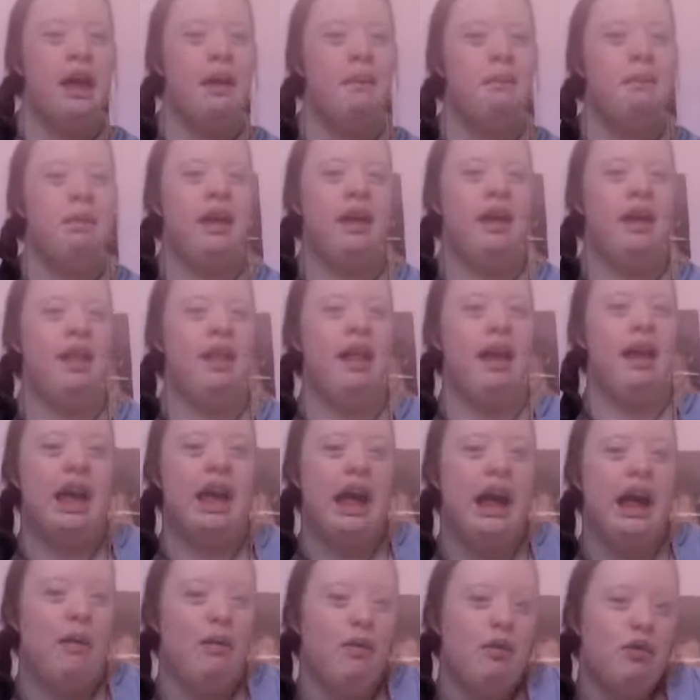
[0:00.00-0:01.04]
and being like
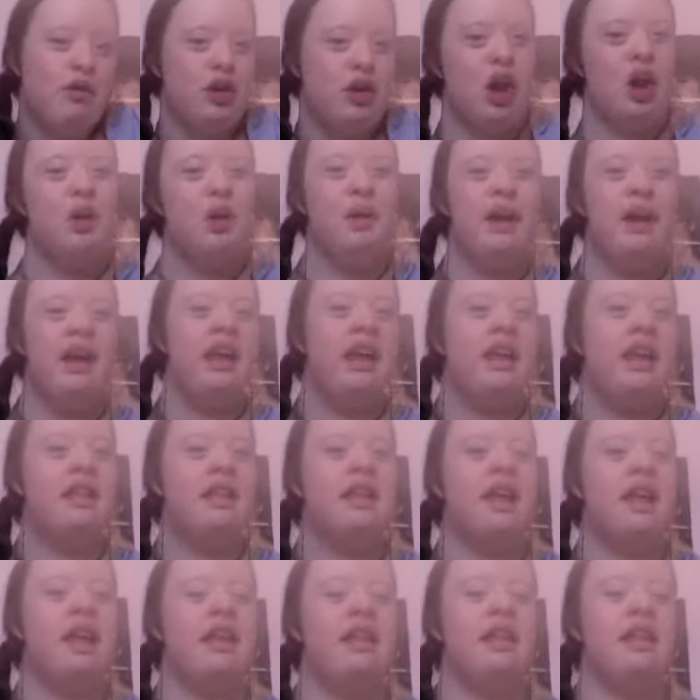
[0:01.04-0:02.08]

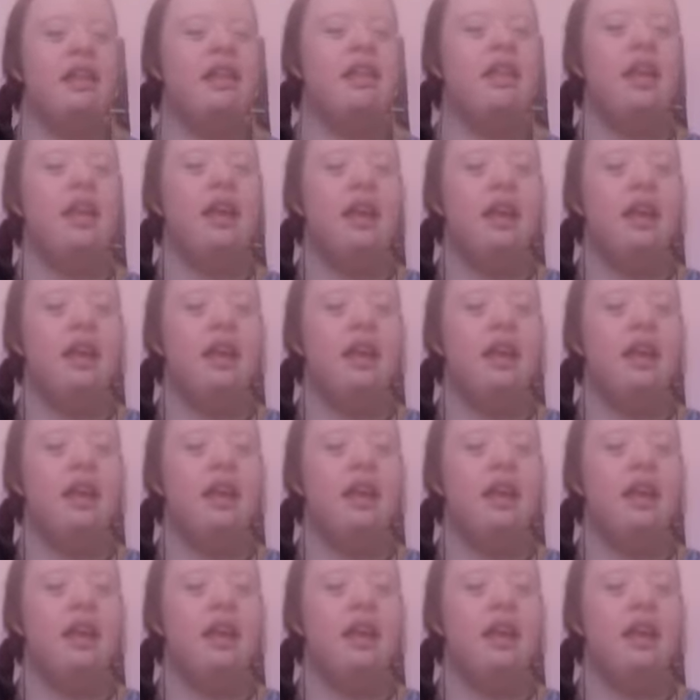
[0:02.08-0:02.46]
outgoing and